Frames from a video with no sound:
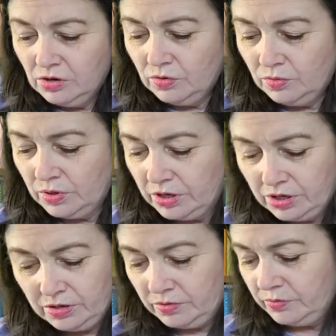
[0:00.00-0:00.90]

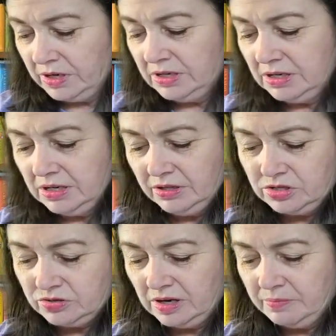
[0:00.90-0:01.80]
were written and
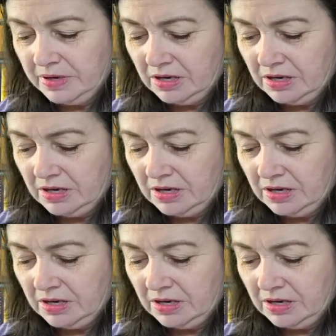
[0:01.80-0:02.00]
illustrated by